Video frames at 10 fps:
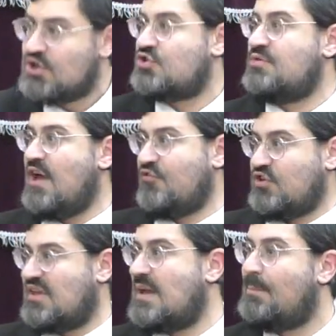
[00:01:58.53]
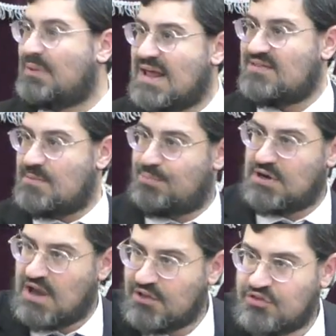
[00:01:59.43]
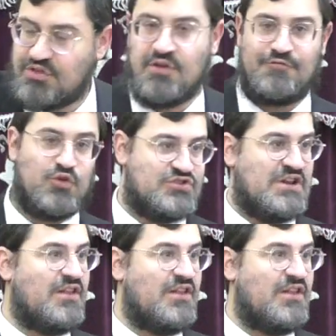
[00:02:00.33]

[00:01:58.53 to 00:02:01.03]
So therefore, to take a plate and put it under the faucet,